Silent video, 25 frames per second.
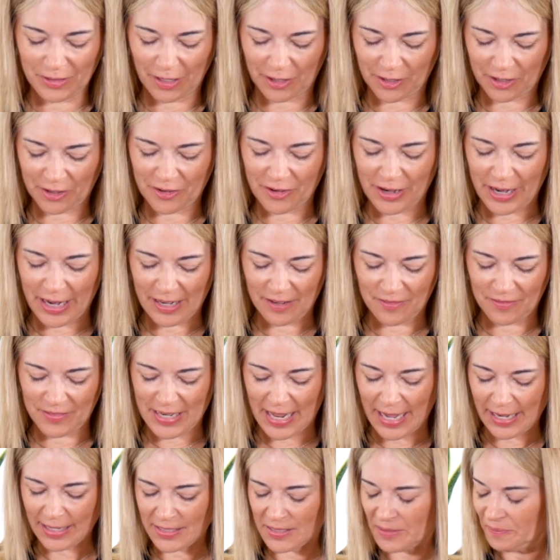our creative
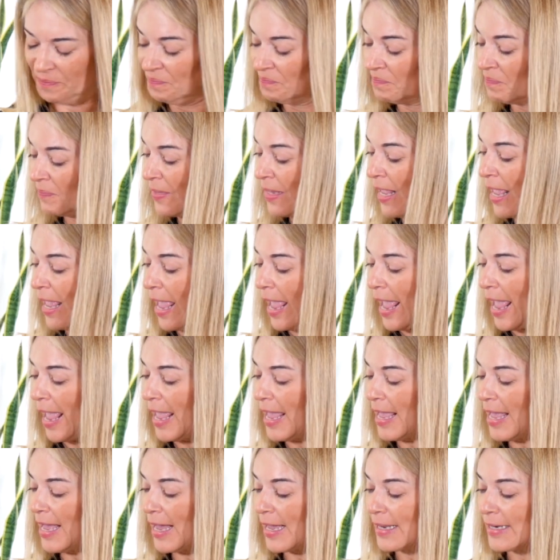decks?
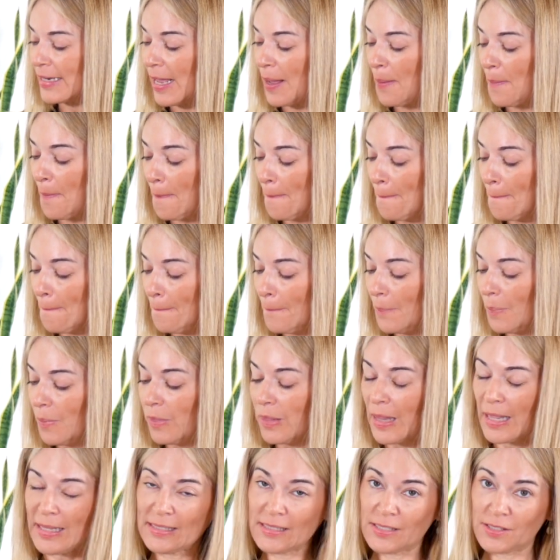And
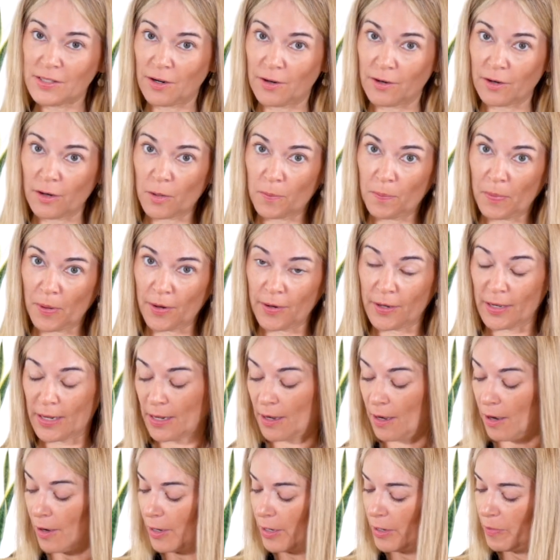Let's start our
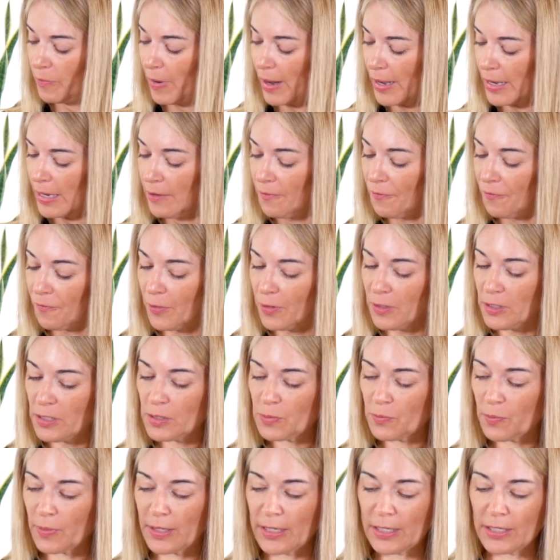party. Are you ready?
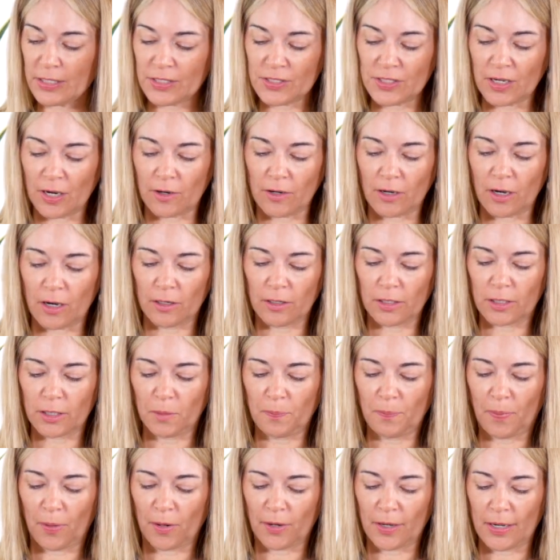First, we're going to start our
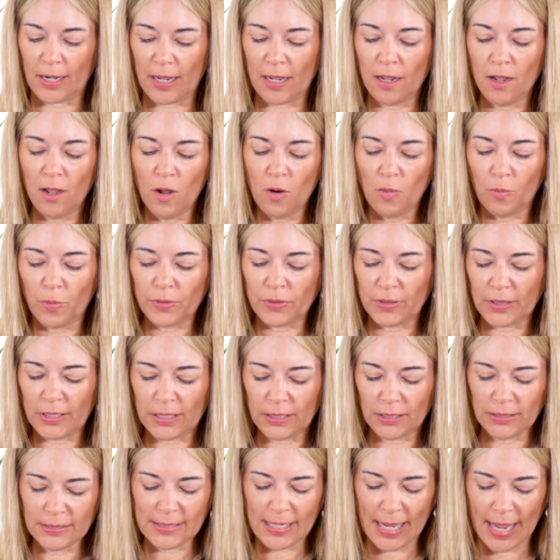little party with
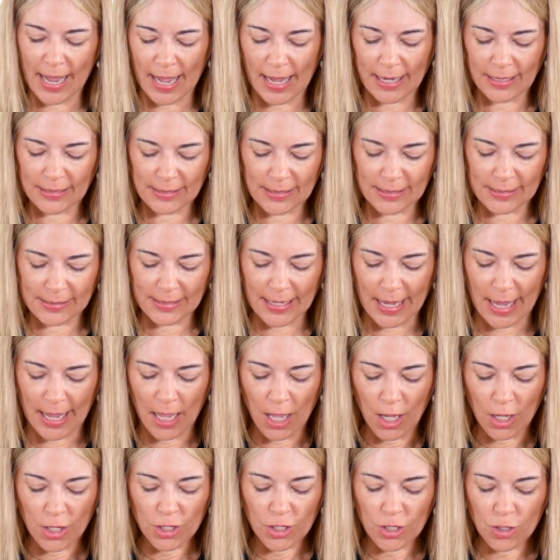little tags that
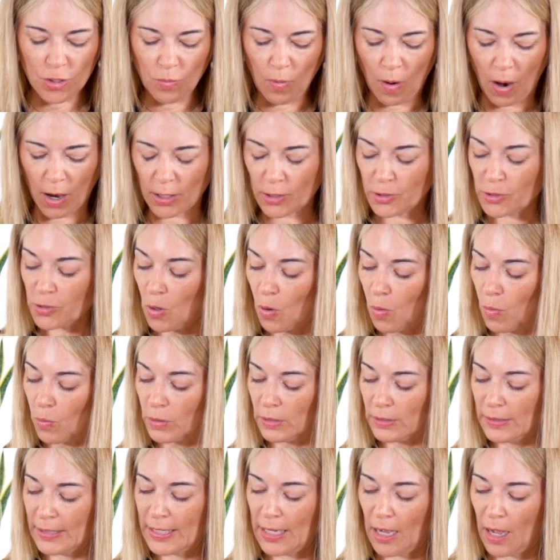say, You are
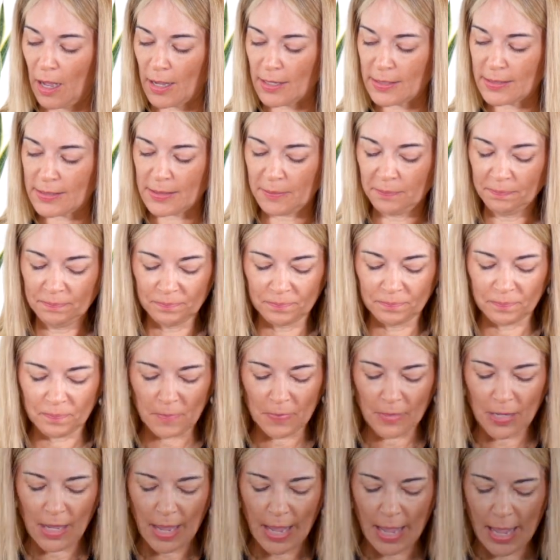totally awesome.
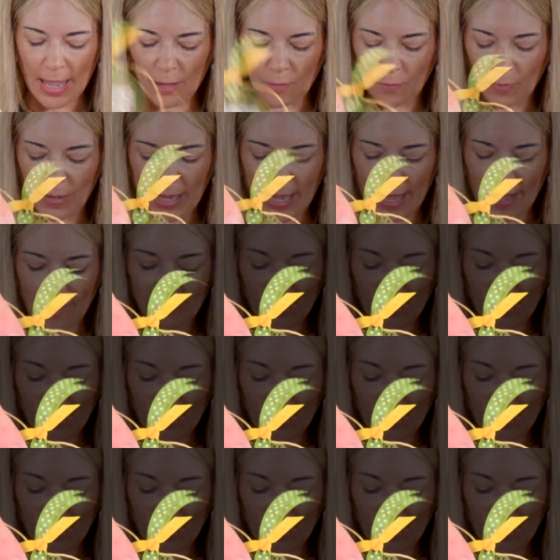And we have